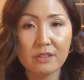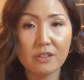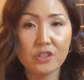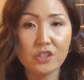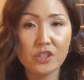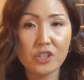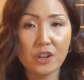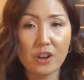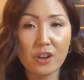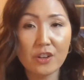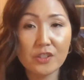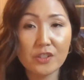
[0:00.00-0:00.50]

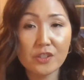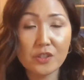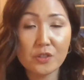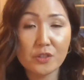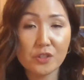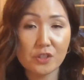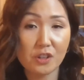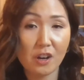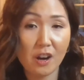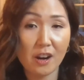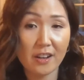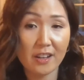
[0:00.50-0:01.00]
She also
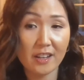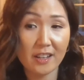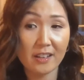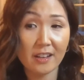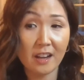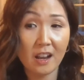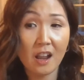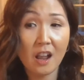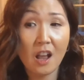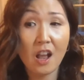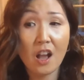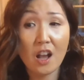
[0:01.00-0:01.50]
started
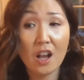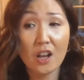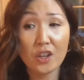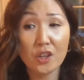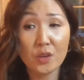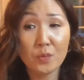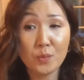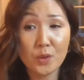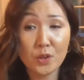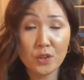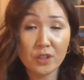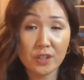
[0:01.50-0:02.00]
a
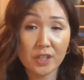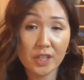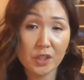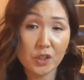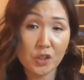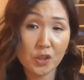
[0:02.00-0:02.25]
community